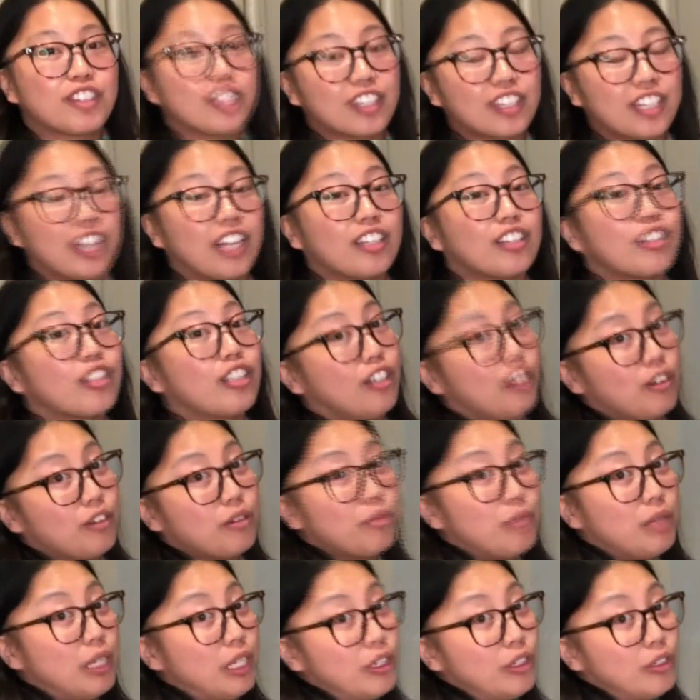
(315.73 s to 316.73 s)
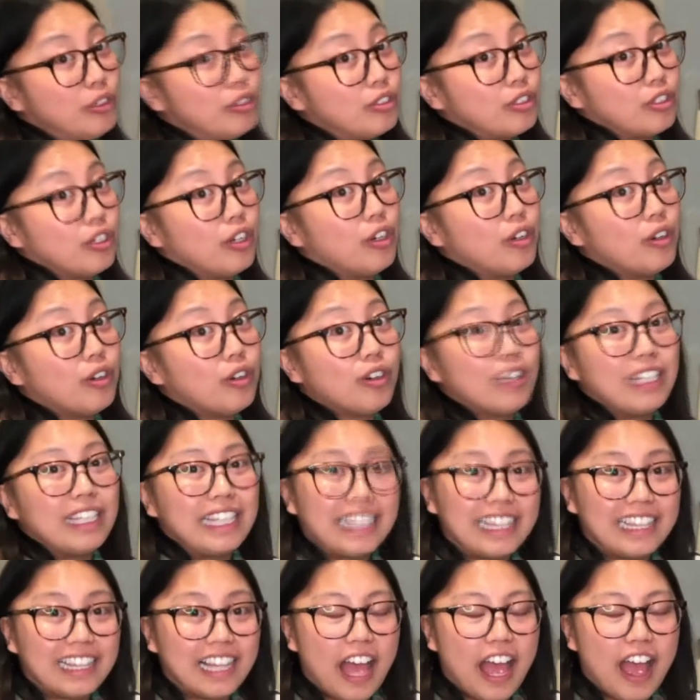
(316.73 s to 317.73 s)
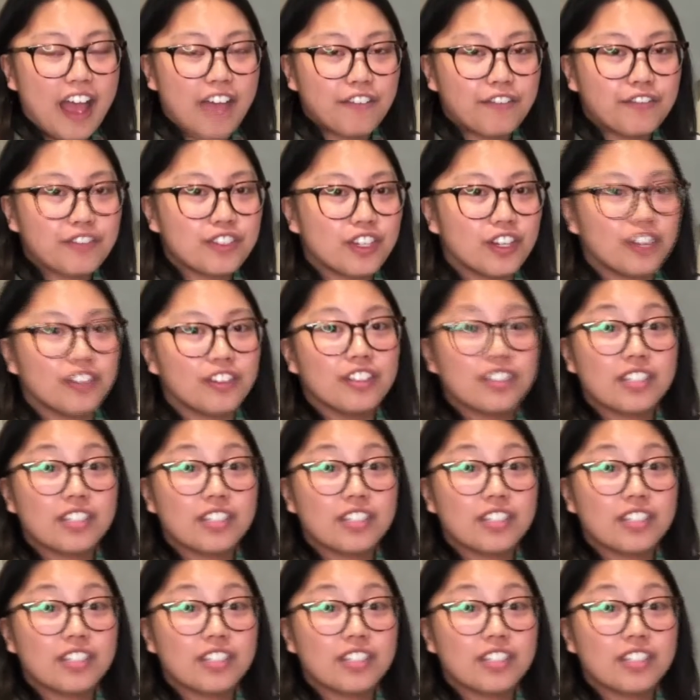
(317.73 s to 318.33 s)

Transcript: 3 minuto left on the